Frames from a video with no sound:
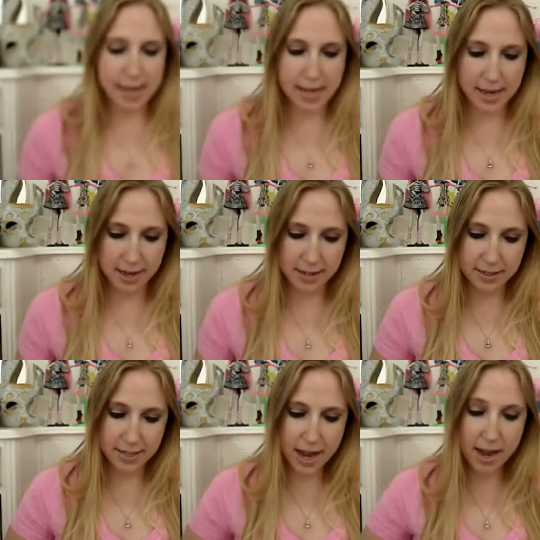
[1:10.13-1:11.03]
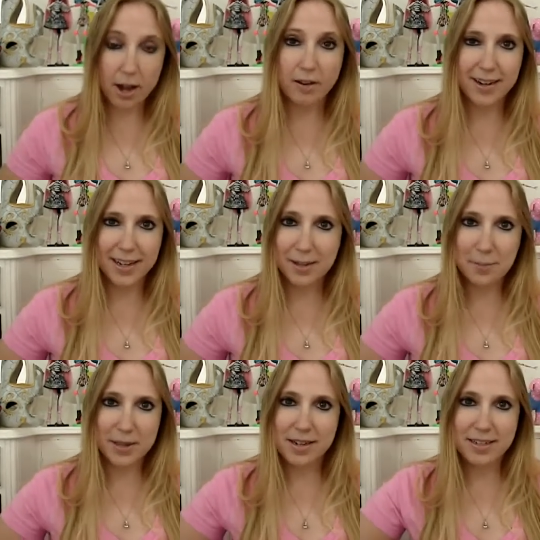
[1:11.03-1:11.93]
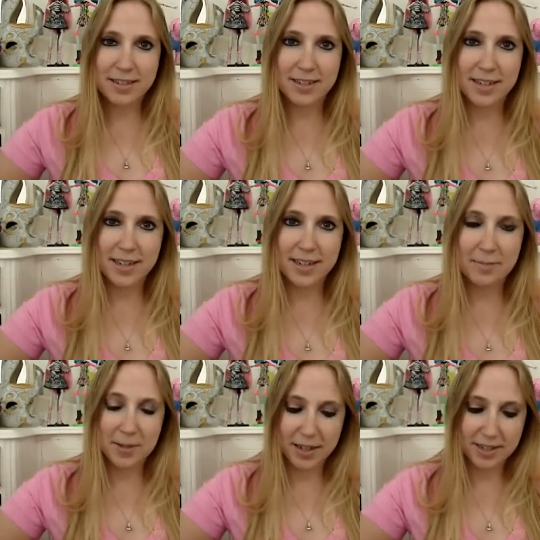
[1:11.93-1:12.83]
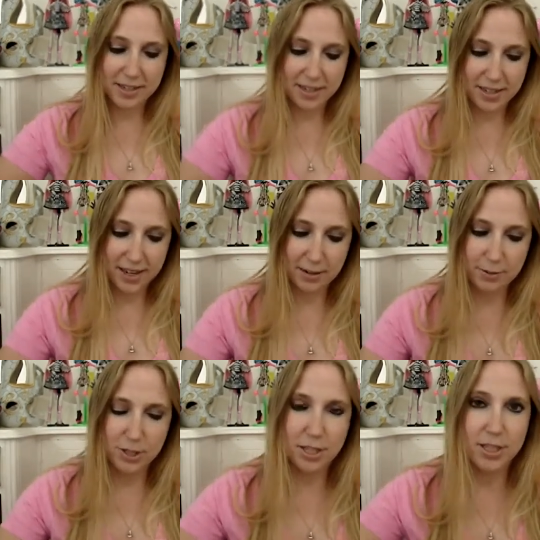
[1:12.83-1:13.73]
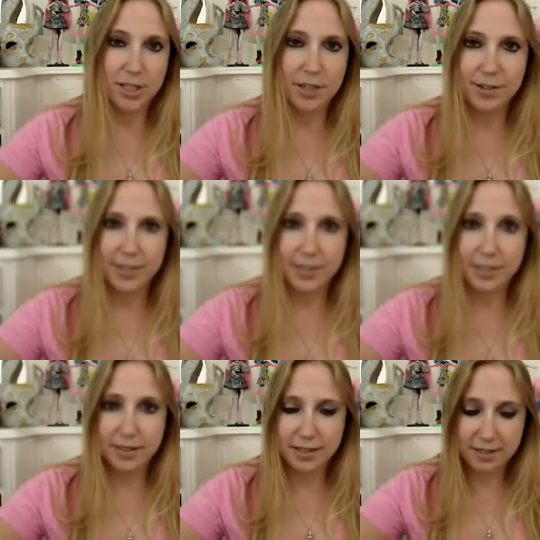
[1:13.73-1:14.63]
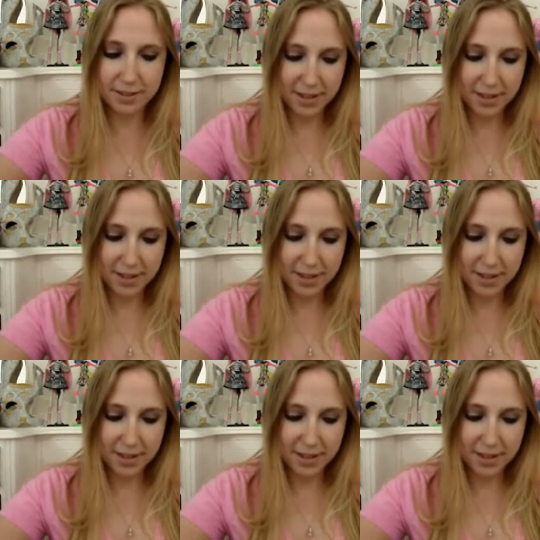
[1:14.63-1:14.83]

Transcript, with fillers: And I already peeked in, in it because I was just curious.